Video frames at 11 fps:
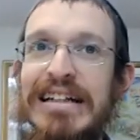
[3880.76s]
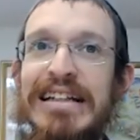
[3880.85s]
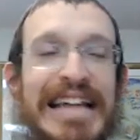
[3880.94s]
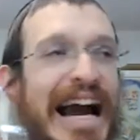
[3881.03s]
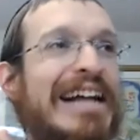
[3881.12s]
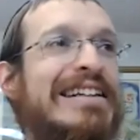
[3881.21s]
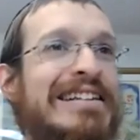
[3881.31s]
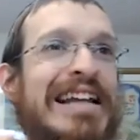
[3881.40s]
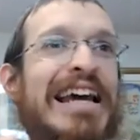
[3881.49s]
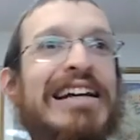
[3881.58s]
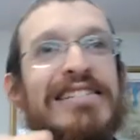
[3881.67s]
that
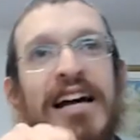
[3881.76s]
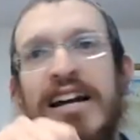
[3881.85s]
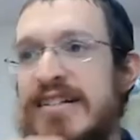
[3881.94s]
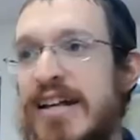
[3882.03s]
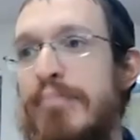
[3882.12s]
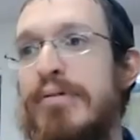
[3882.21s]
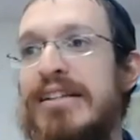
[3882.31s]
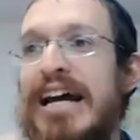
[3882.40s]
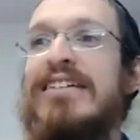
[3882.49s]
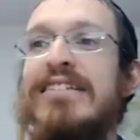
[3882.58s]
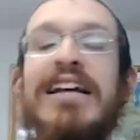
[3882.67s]
snake is not a separate,
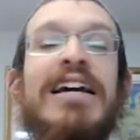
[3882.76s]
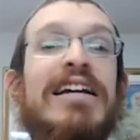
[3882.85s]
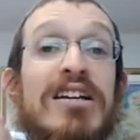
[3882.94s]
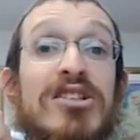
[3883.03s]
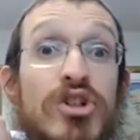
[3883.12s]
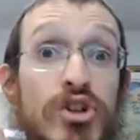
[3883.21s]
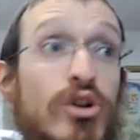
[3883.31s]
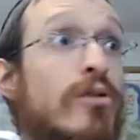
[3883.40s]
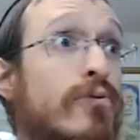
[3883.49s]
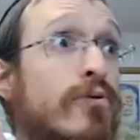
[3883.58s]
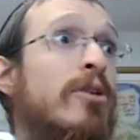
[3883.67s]
that snake is the
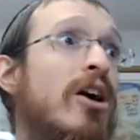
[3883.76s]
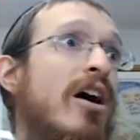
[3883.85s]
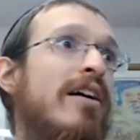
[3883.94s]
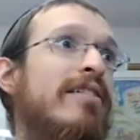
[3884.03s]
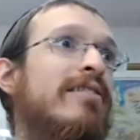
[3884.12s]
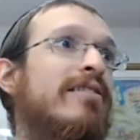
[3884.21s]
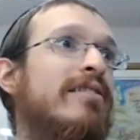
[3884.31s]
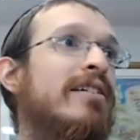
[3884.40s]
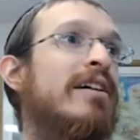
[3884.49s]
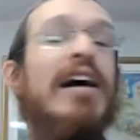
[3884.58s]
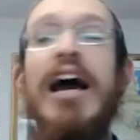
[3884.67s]
good from God.
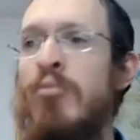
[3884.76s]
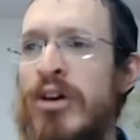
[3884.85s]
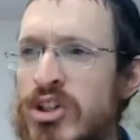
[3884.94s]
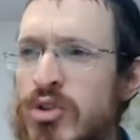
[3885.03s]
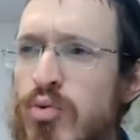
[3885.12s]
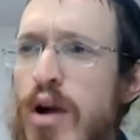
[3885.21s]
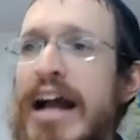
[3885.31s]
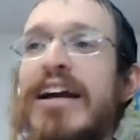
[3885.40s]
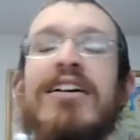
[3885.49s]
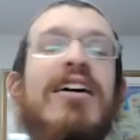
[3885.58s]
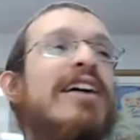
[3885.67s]
And when you
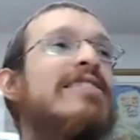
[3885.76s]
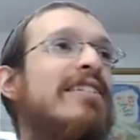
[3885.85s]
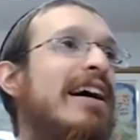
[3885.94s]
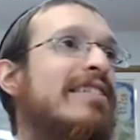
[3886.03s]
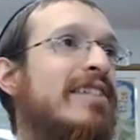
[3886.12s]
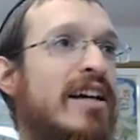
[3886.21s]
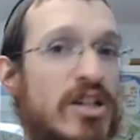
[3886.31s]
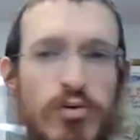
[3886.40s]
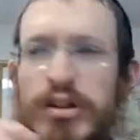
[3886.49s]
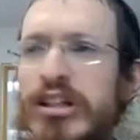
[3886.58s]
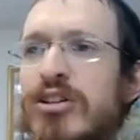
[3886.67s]
recognize that that snake
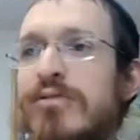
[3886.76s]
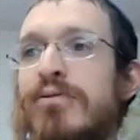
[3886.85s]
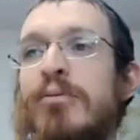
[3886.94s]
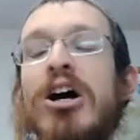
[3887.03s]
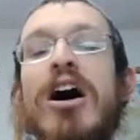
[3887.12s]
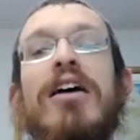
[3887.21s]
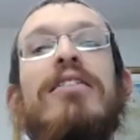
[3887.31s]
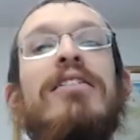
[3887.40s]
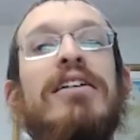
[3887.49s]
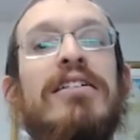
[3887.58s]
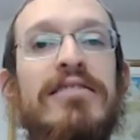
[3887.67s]
is really good from God,
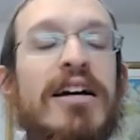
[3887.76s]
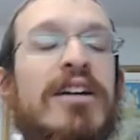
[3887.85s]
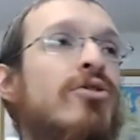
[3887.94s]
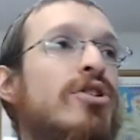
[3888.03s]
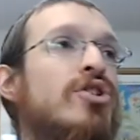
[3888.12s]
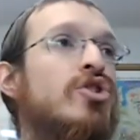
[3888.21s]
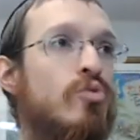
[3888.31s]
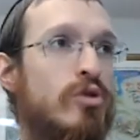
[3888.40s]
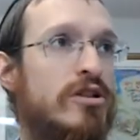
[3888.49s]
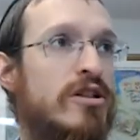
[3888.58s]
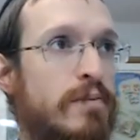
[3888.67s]
then your issues
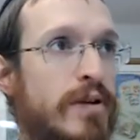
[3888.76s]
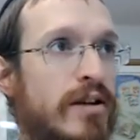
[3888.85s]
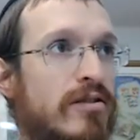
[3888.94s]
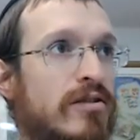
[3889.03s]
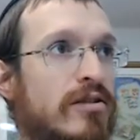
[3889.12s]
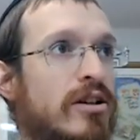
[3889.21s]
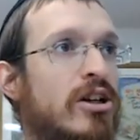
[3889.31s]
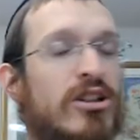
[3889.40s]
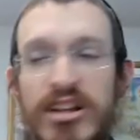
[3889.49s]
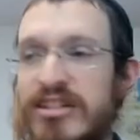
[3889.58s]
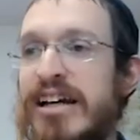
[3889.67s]
will disappear.
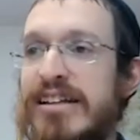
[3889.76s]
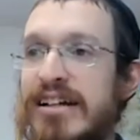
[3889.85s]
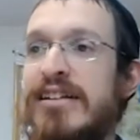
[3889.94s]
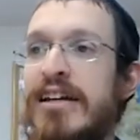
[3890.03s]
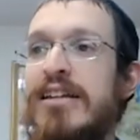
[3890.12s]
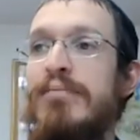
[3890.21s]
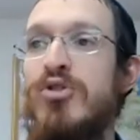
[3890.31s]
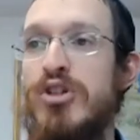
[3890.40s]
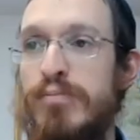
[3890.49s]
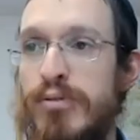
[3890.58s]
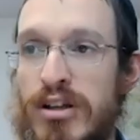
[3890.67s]
just like that snake that
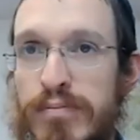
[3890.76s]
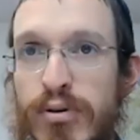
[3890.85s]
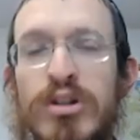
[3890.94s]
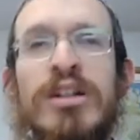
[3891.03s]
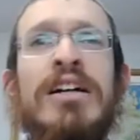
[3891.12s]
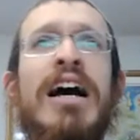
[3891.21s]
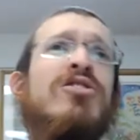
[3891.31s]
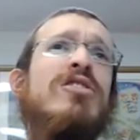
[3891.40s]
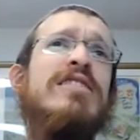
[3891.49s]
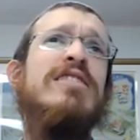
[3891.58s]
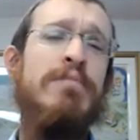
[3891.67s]
Moshe put on the pole. And so
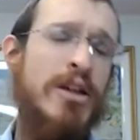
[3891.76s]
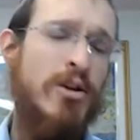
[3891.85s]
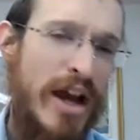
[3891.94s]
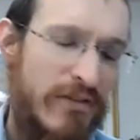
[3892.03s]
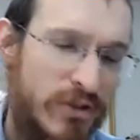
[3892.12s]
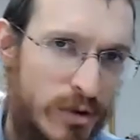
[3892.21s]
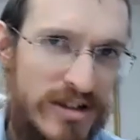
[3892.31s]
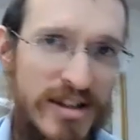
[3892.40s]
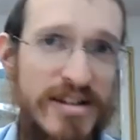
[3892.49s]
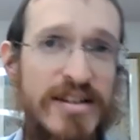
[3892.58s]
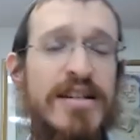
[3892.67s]
the same thing we have to realize,
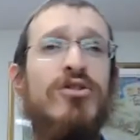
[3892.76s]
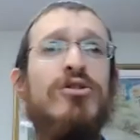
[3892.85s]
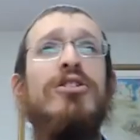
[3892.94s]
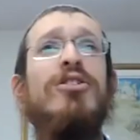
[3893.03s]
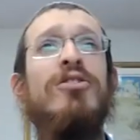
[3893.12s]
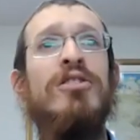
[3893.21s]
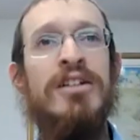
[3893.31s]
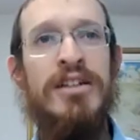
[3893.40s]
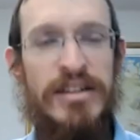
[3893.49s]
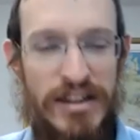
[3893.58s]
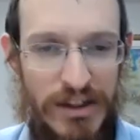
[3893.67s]
as he said earlier,
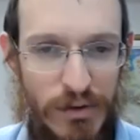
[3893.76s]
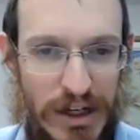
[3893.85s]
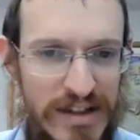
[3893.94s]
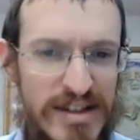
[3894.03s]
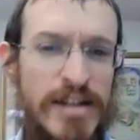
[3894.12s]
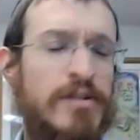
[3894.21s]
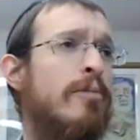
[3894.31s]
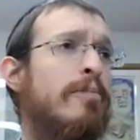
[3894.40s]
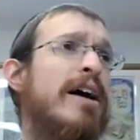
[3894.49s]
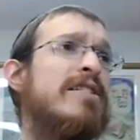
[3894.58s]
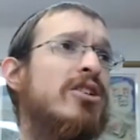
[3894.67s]
it's the same thing in our
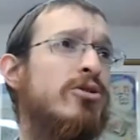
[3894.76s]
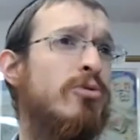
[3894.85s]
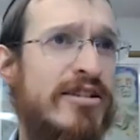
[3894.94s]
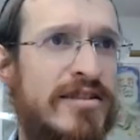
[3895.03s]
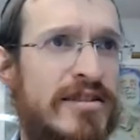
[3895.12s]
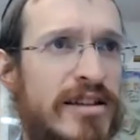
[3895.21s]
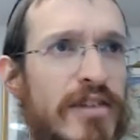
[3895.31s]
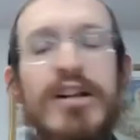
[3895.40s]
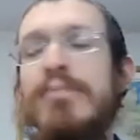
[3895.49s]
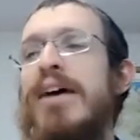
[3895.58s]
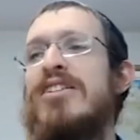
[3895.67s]
bad situations in life.
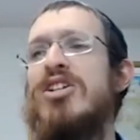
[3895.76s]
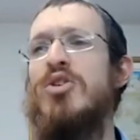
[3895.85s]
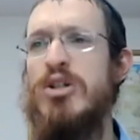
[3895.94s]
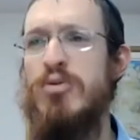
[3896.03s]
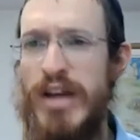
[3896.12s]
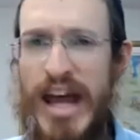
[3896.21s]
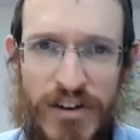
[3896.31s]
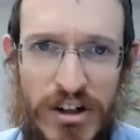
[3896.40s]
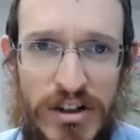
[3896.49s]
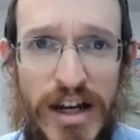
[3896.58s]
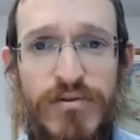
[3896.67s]
Any bad situation we have in
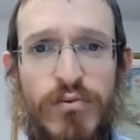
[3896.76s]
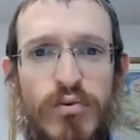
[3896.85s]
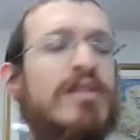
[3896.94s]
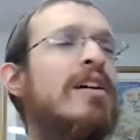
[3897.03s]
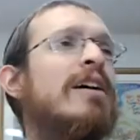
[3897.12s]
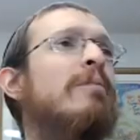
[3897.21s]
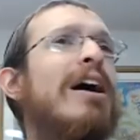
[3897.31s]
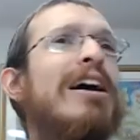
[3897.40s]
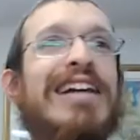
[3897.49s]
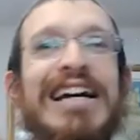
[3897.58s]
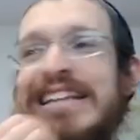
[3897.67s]
our life, think about
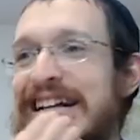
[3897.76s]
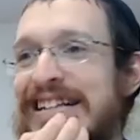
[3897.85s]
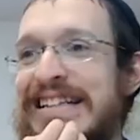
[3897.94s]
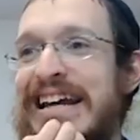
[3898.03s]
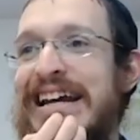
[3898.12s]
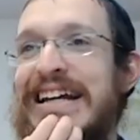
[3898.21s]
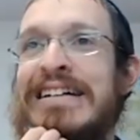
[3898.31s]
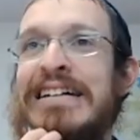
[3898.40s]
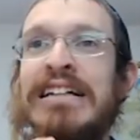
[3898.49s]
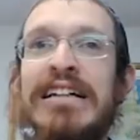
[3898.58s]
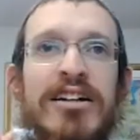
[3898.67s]
it like that snake.
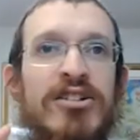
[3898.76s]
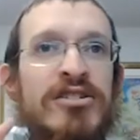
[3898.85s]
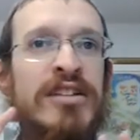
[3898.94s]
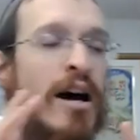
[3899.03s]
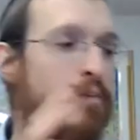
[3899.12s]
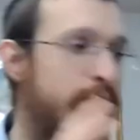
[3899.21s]
There's not